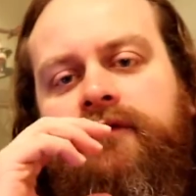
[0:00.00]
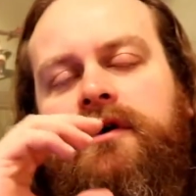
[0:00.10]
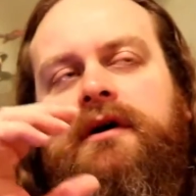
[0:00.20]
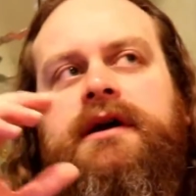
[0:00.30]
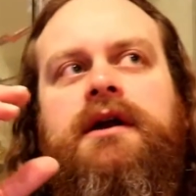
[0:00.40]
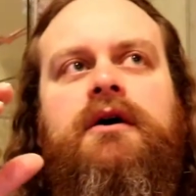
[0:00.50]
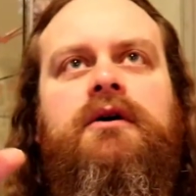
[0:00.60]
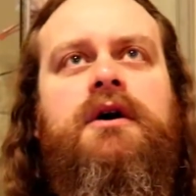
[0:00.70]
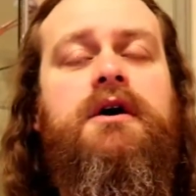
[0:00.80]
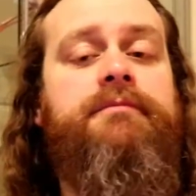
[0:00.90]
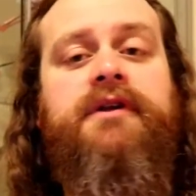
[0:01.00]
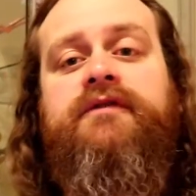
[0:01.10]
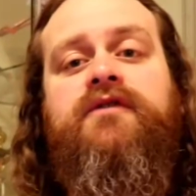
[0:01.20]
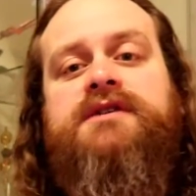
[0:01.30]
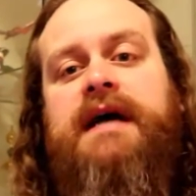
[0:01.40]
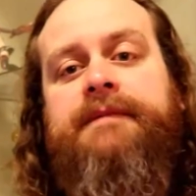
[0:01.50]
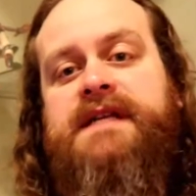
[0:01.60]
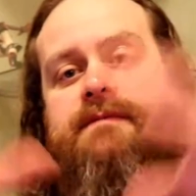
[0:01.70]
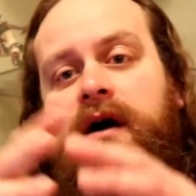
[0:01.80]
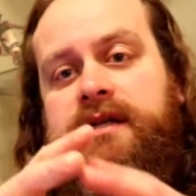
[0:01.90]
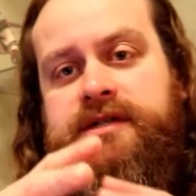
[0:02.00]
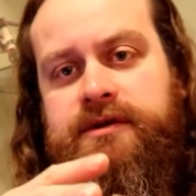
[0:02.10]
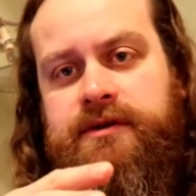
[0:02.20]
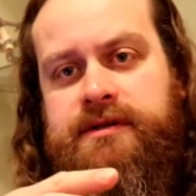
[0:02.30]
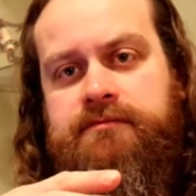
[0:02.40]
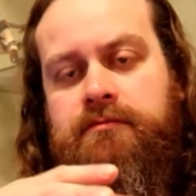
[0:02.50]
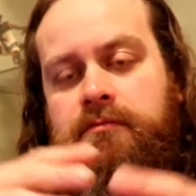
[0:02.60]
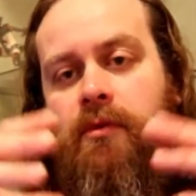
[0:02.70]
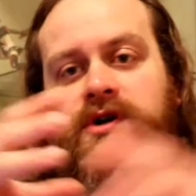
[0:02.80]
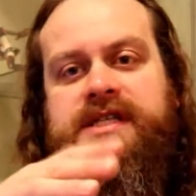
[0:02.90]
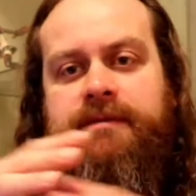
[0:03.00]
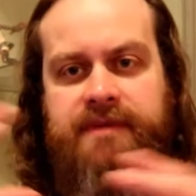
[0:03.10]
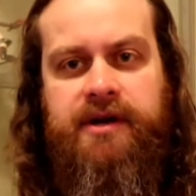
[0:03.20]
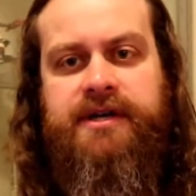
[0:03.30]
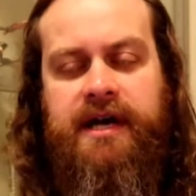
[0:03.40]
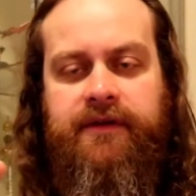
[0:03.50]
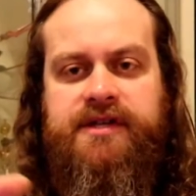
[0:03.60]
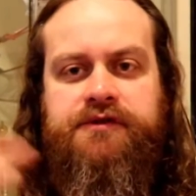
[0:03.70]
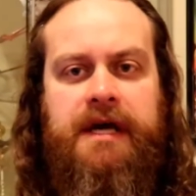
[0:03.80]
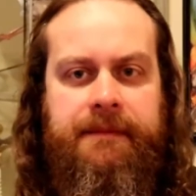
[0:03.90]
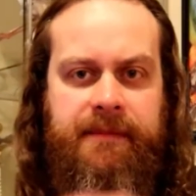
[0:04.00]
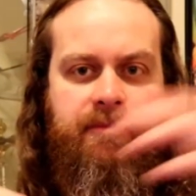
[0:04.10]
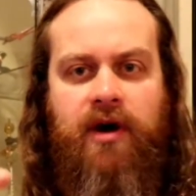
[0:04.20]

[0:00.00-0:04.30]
for being the first time these monsters mostly appeared together on screen.